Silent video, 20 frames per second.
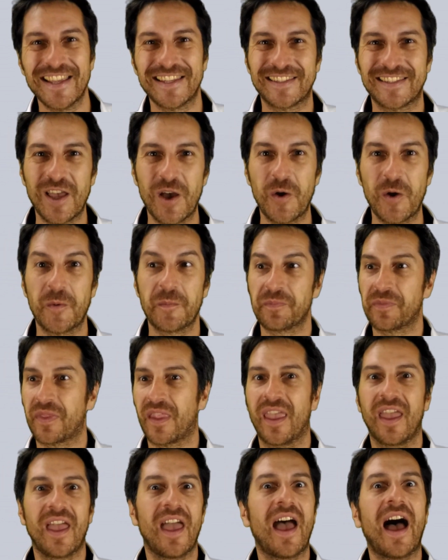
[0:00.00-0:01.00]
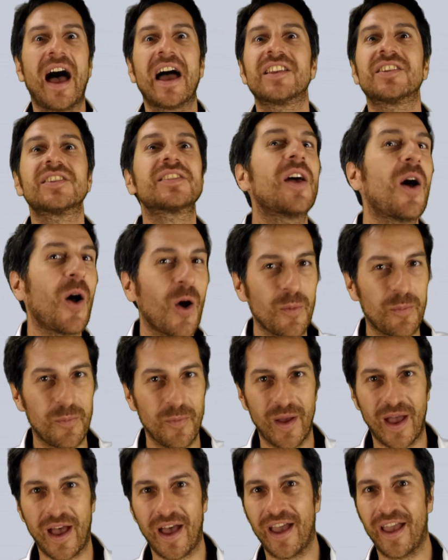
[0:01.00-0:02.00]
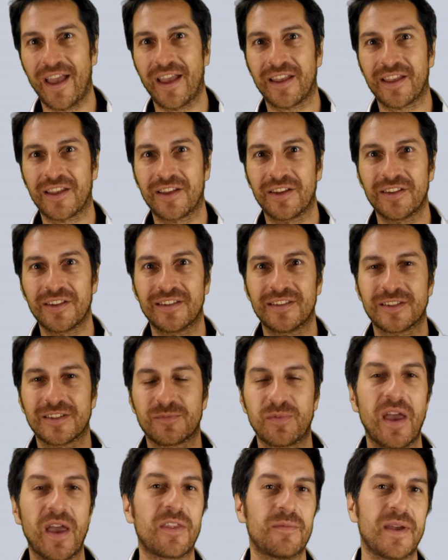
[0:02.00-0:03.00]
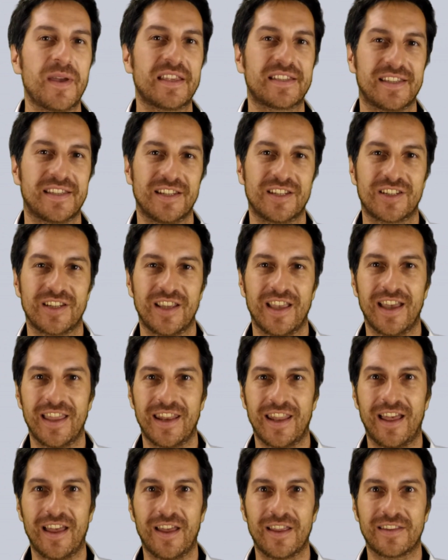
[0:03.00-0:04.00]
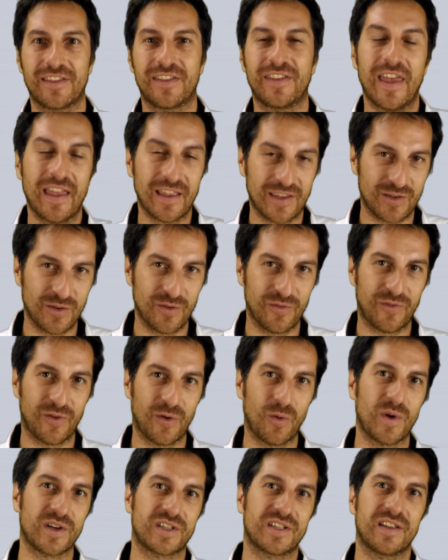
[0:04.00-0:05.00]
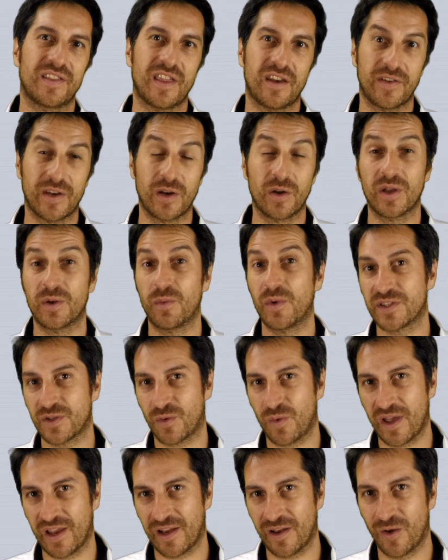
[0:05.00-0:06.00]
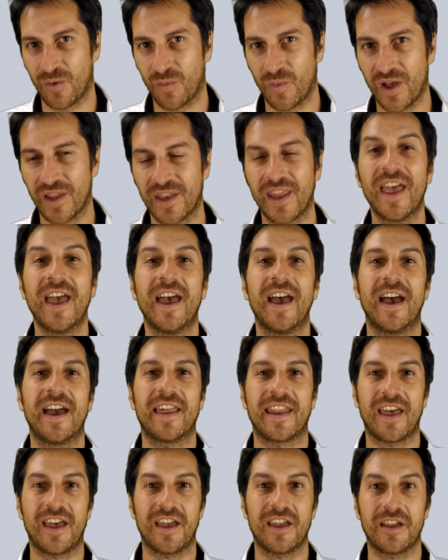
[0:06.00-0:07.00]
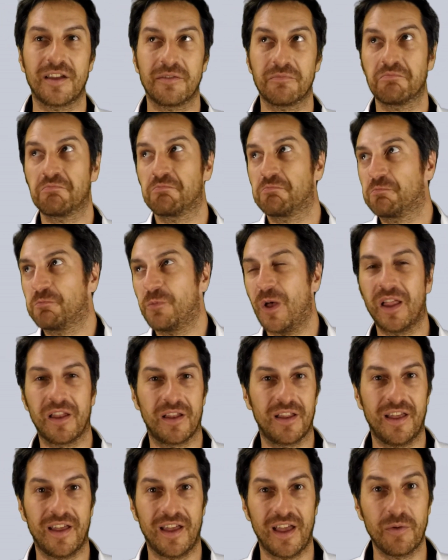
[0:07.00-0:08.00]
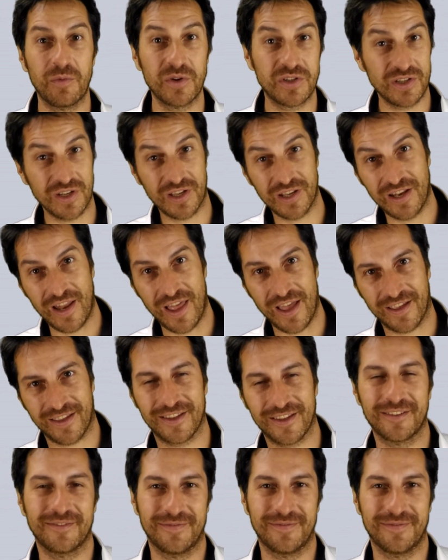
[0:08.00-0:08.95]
So I just hope I could spread the message, and I thank you for watching that video. It was a quite long one, and I wish you good luck.